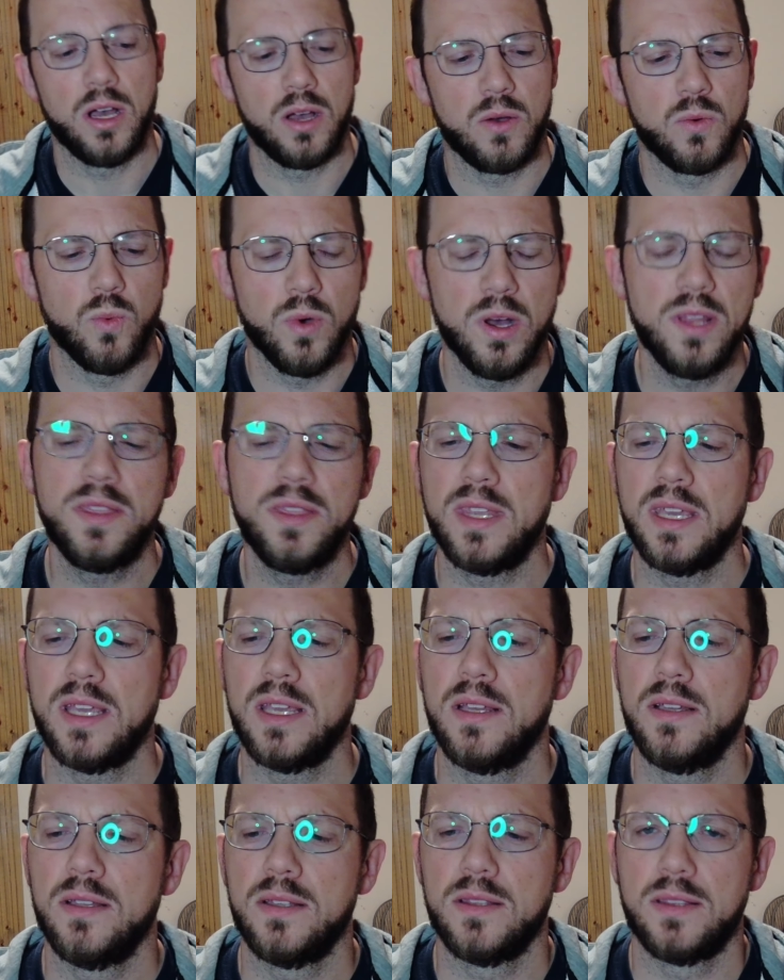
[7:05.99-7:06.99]
One
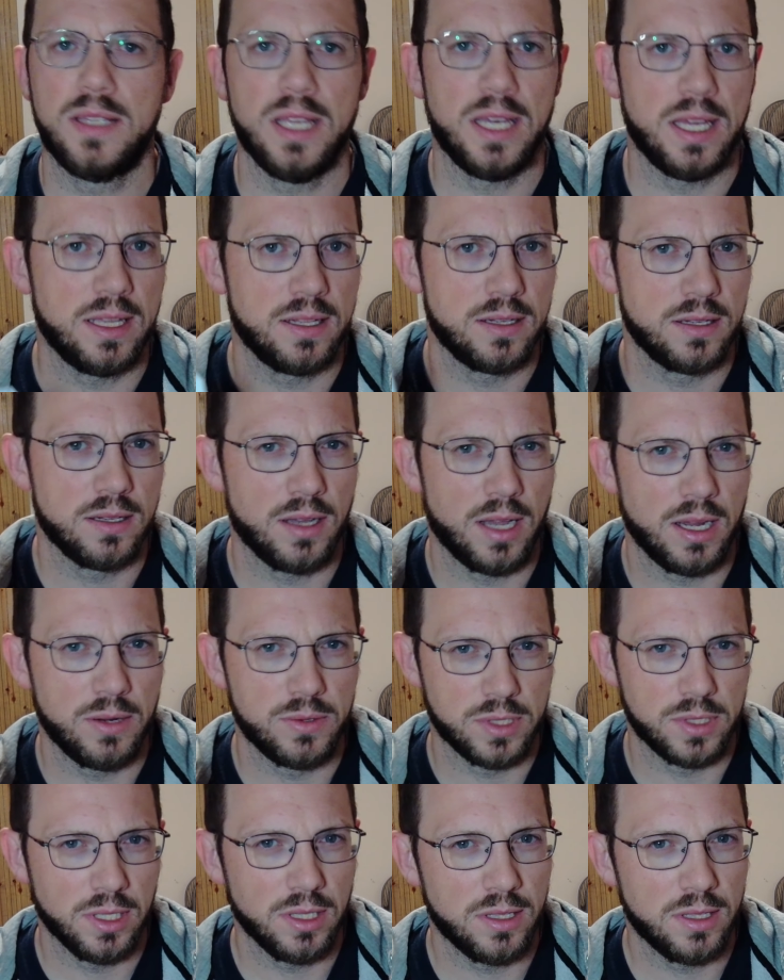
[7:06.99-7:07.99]
thing that I
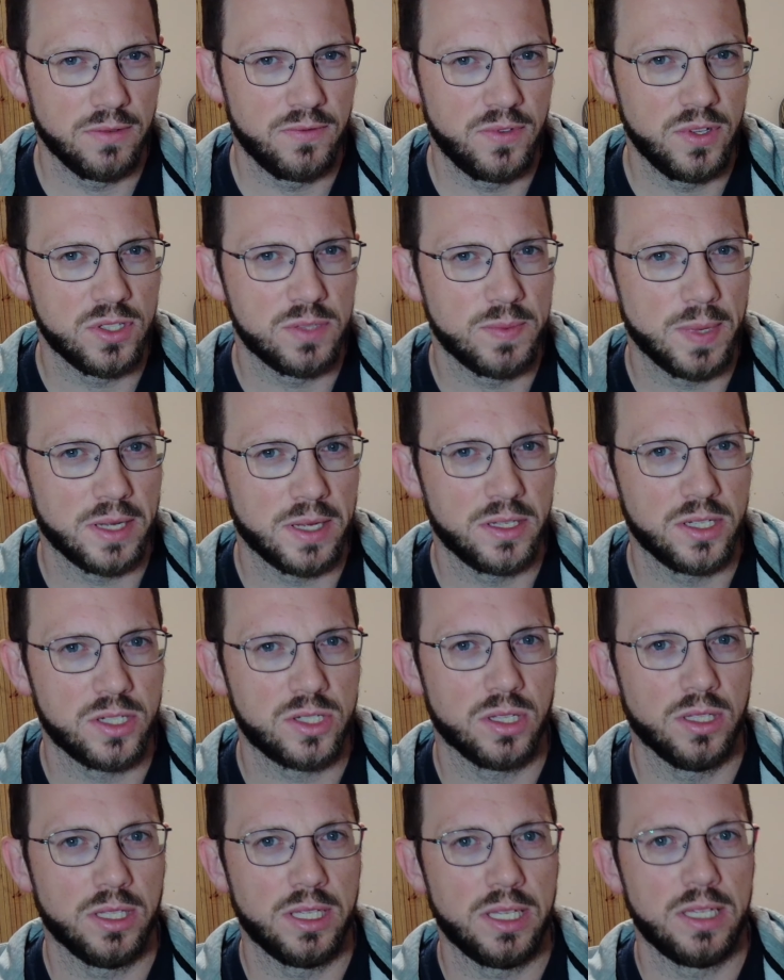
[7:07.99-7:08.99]
was a little confused about
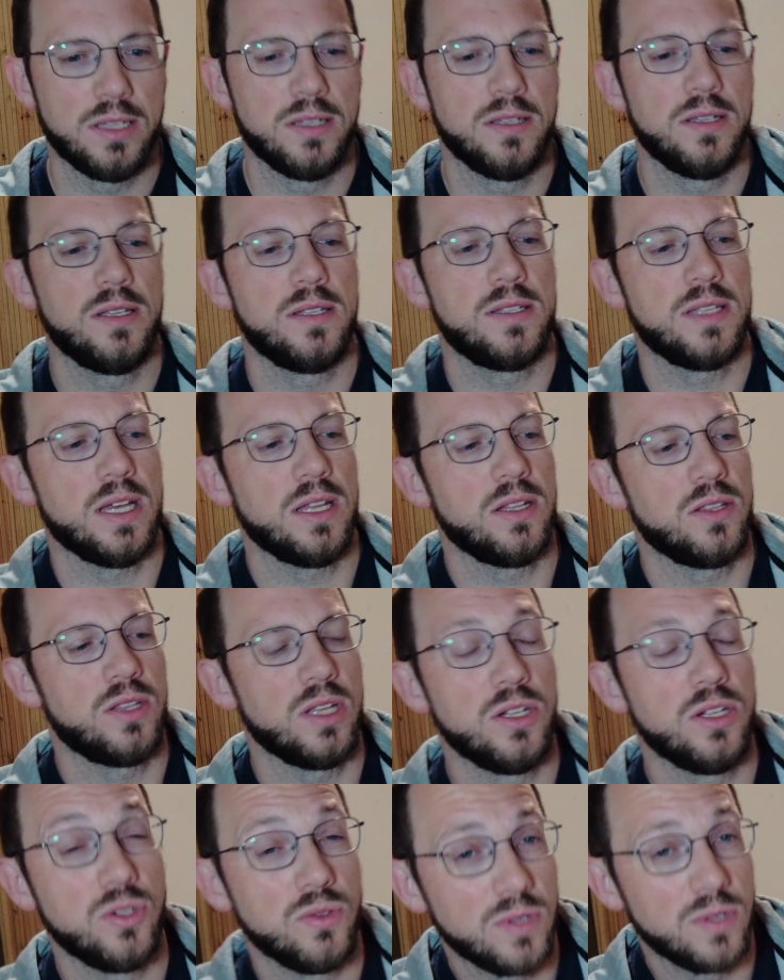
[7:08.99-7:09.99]
initially is that
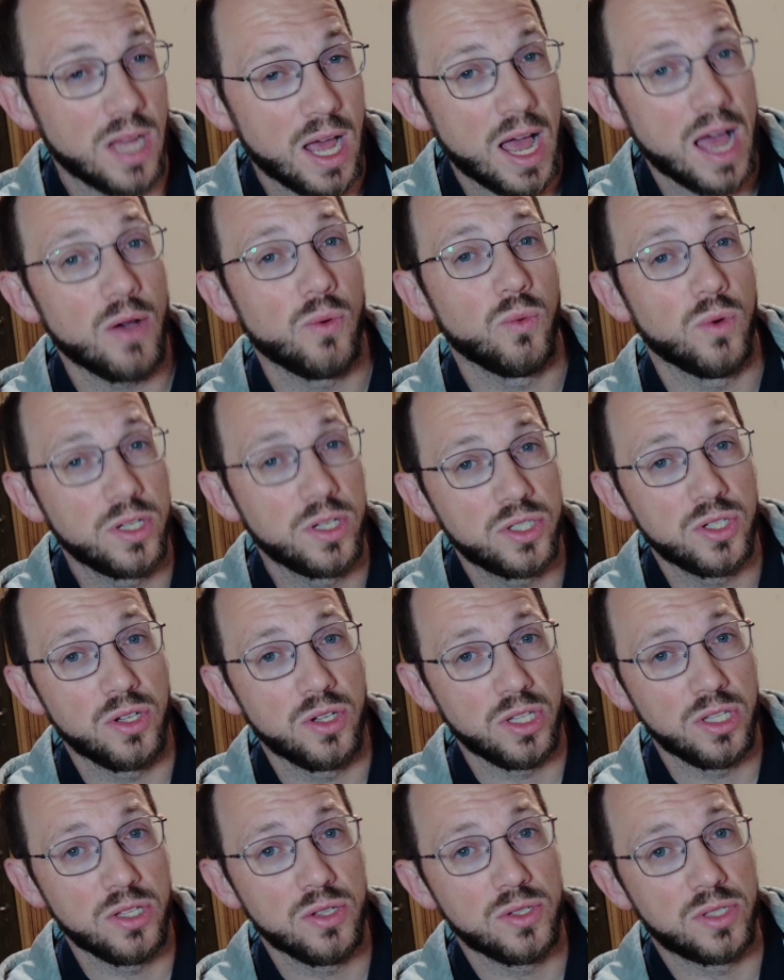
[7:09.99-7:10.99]
they do not want you
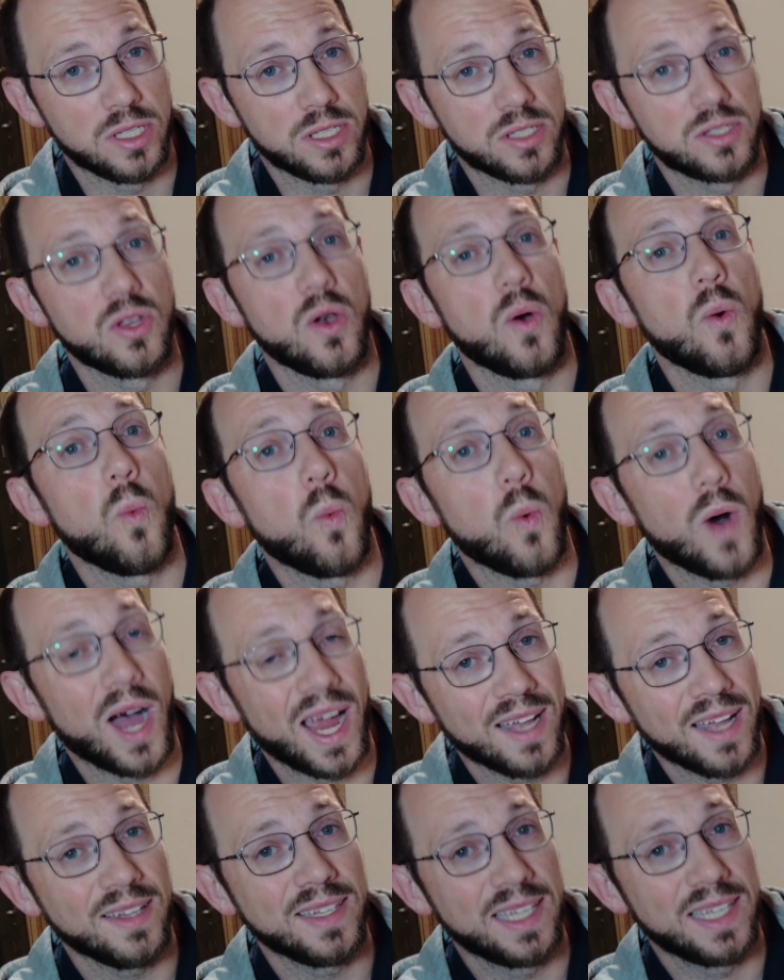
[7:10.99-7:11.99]
to use this
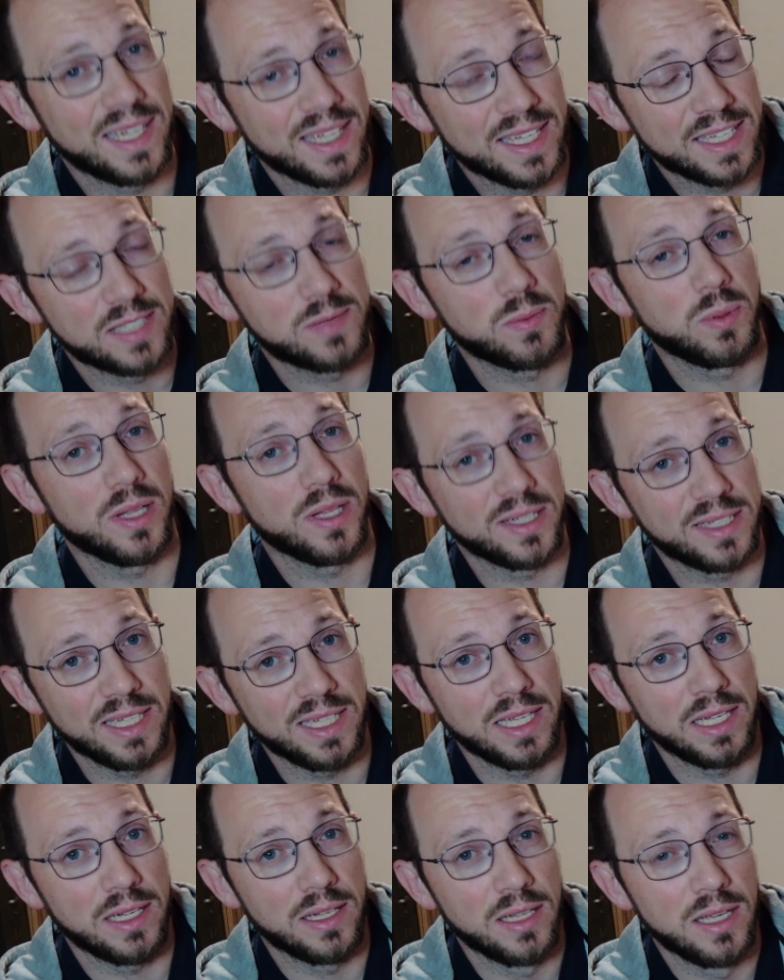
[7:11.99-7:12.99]
while it is plugged
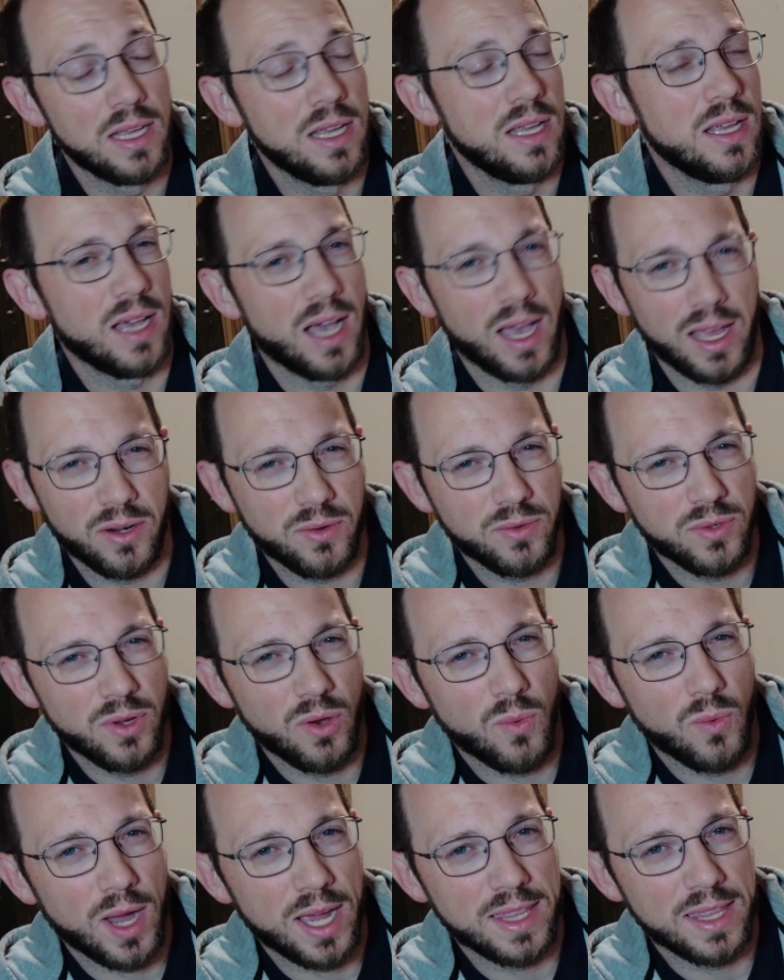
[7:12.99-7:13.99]
in. I don't
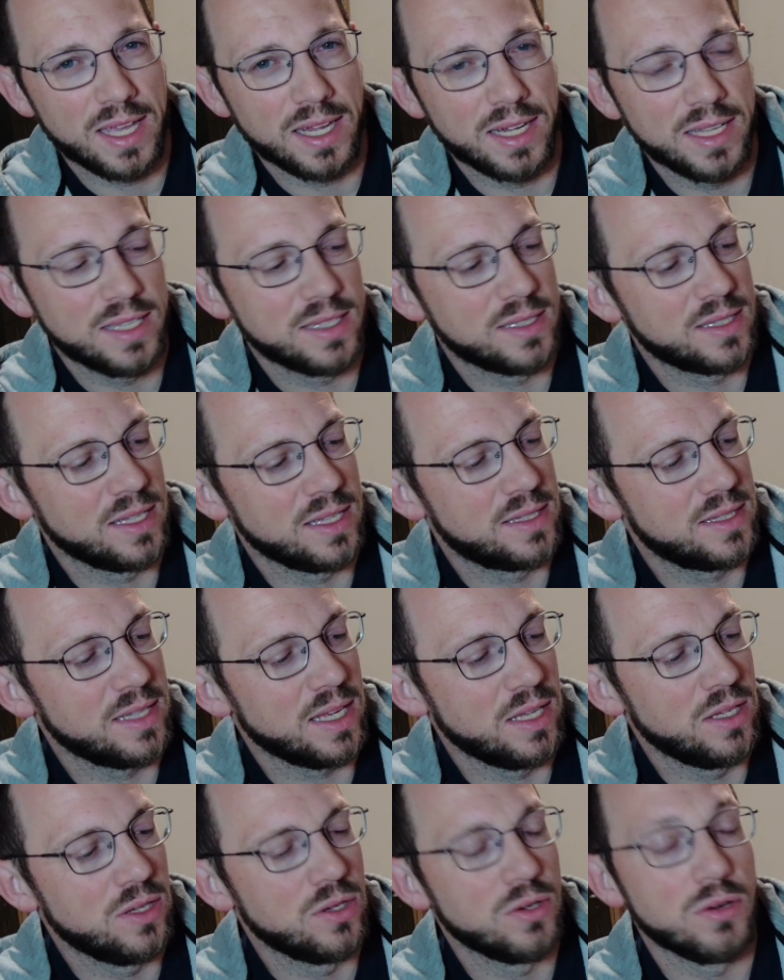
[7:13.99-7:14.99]
know why that is. They
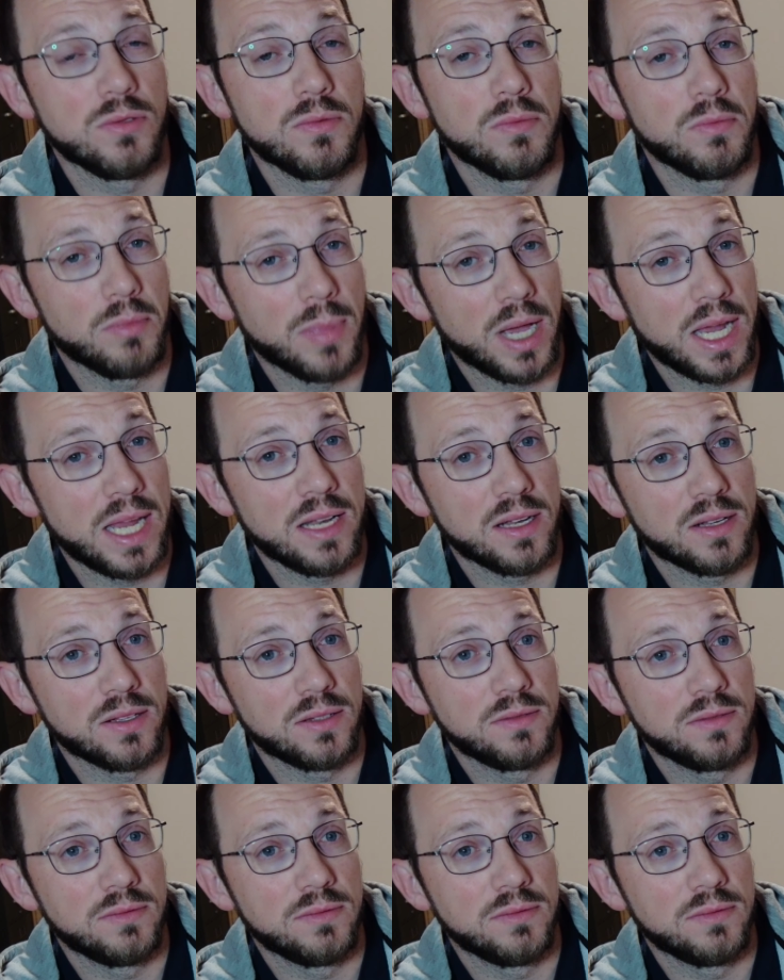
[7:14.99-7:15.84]
say you might